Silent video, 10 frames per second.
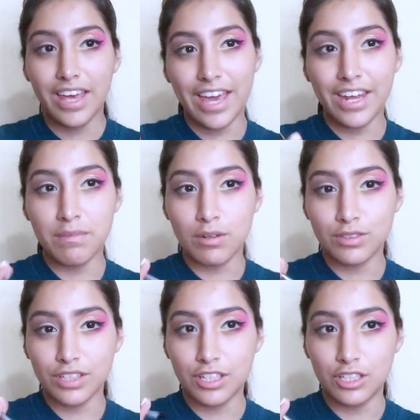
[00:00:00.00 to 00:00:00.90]
And I'm also
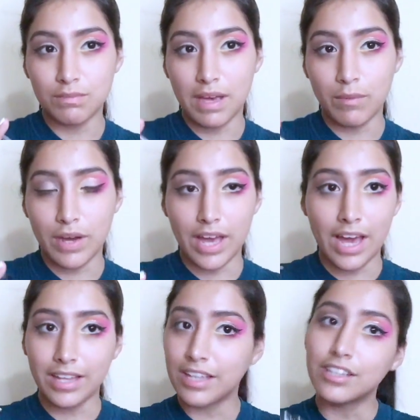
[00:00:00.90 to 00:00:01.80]
going to use my white
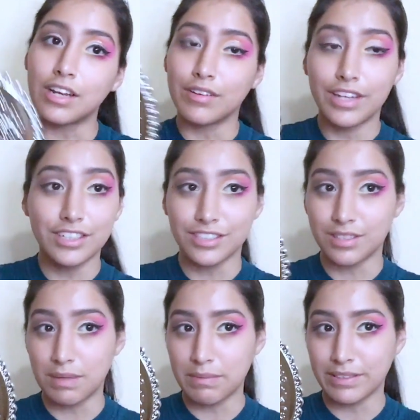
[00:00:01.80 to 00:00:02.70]
eyeliner down here just to
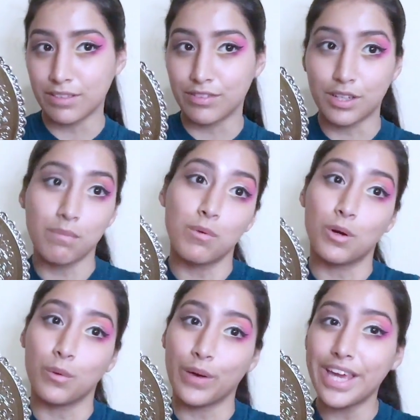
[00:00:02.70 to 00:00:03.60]
make myself look more
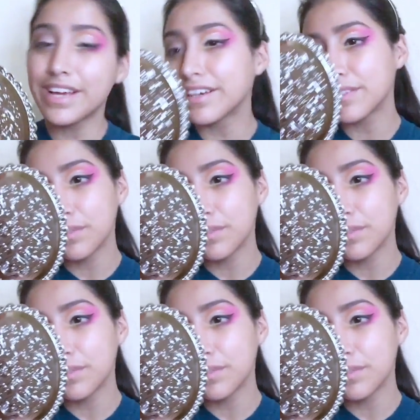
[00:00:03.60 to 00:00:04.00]
awake.